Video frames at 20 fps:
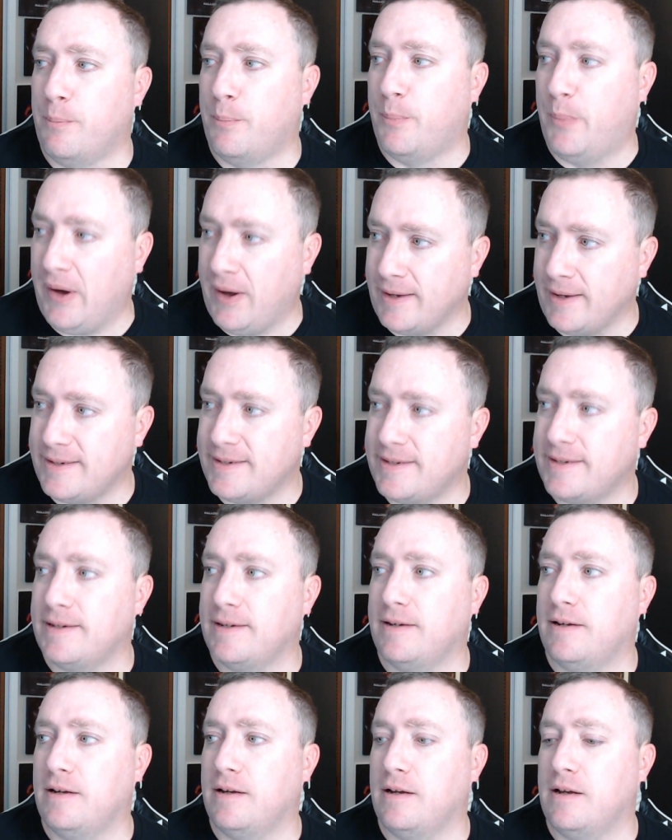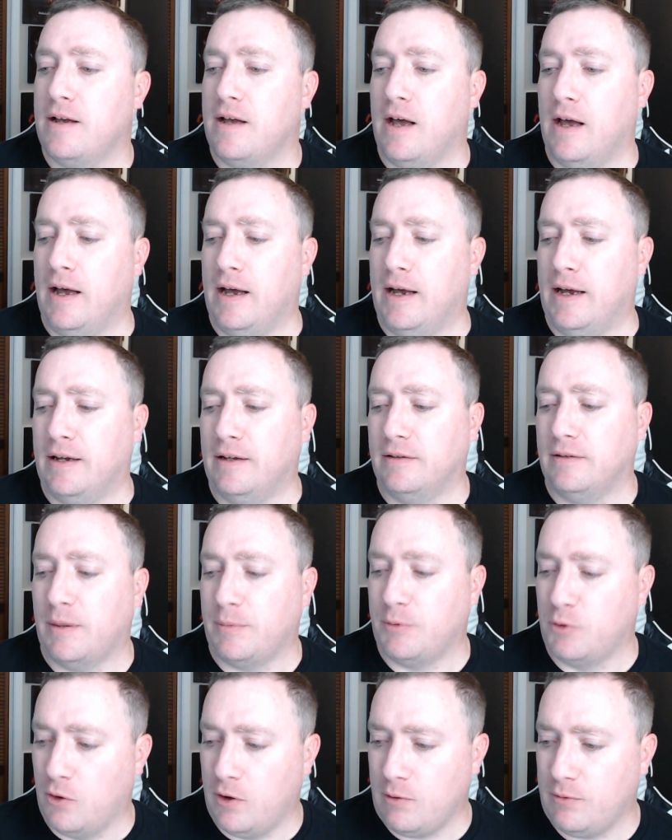But
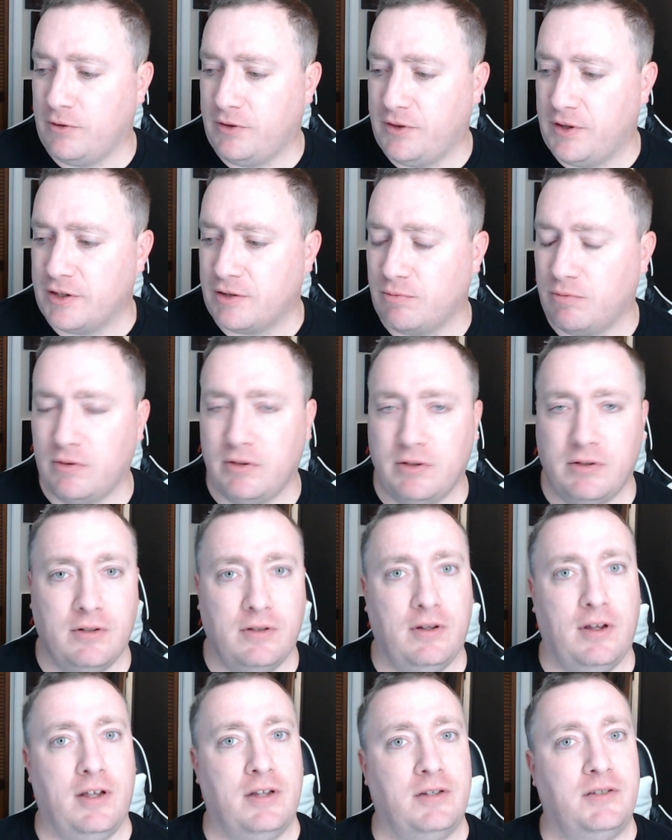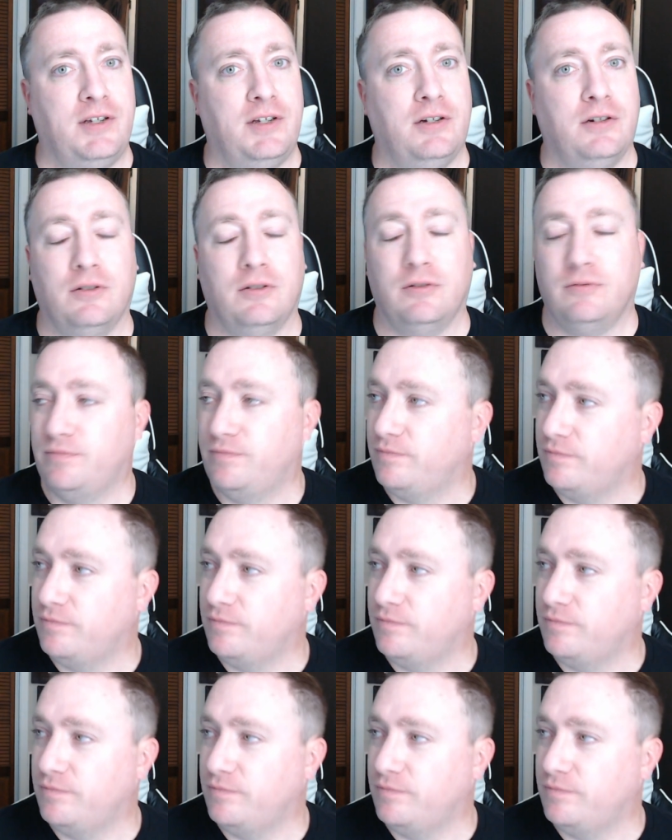I'm going with this one until